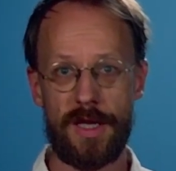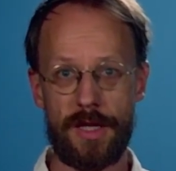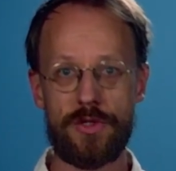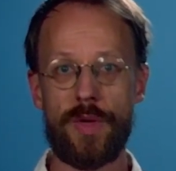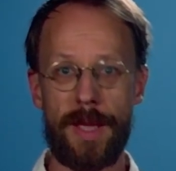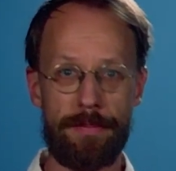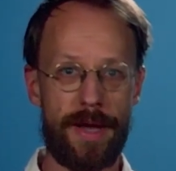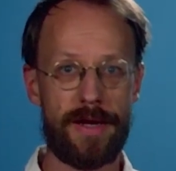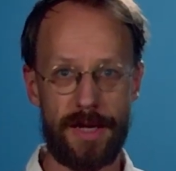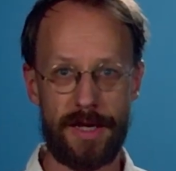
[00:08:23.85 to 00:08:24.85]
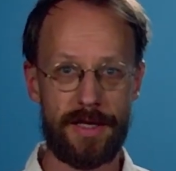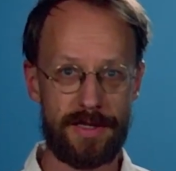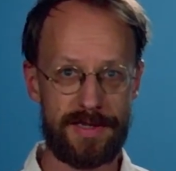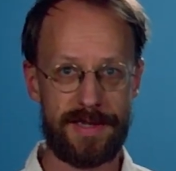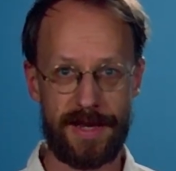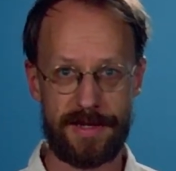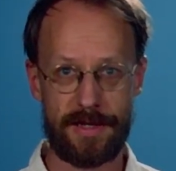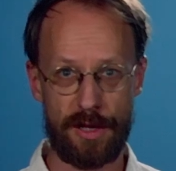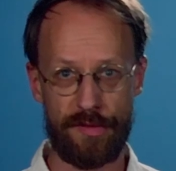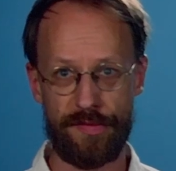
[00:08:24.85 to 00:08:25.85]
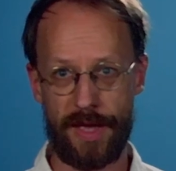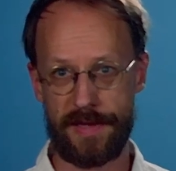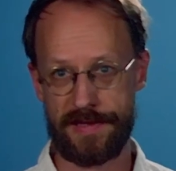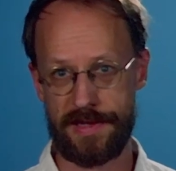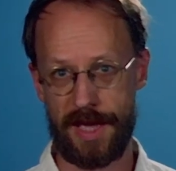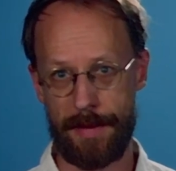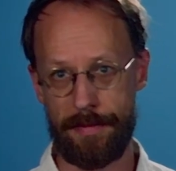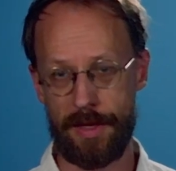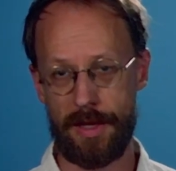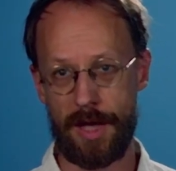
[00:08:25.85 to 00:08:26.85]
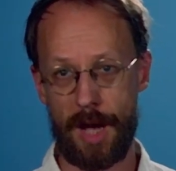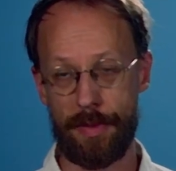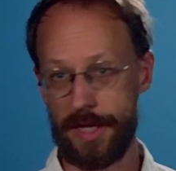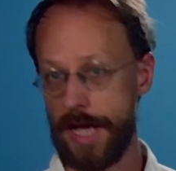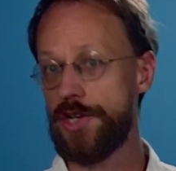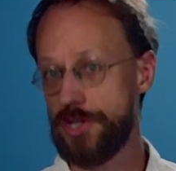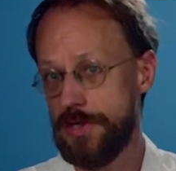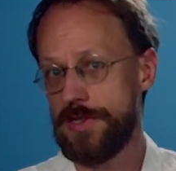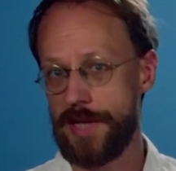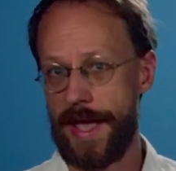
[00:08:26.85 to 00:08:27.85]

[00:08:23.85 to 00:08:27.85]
into a binding set of STM obligations,